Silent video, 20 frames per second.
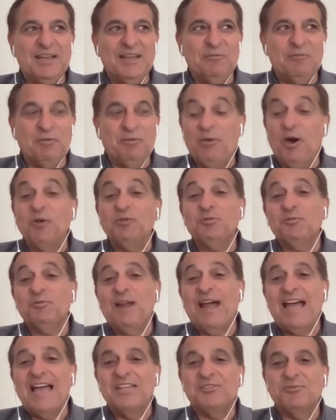We both
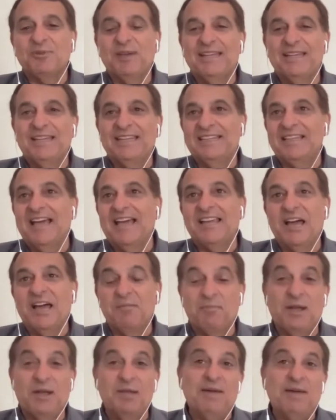graduated. I got
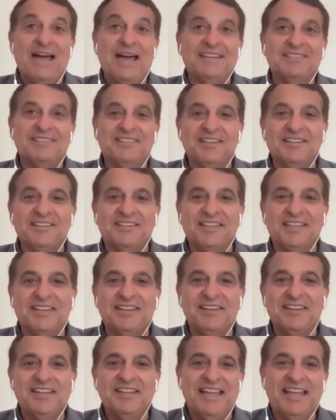my master's
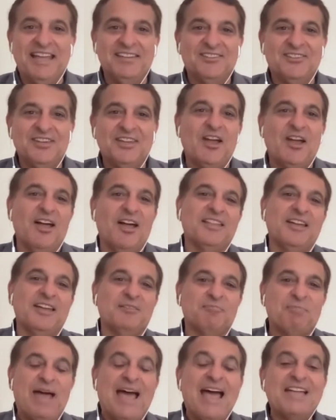degree and she got her
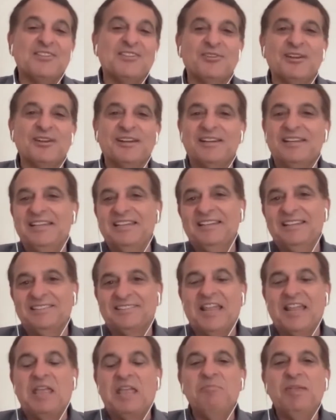bachelor in the
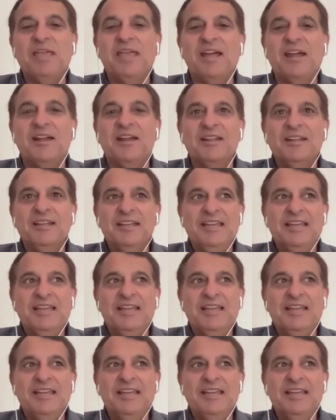same year.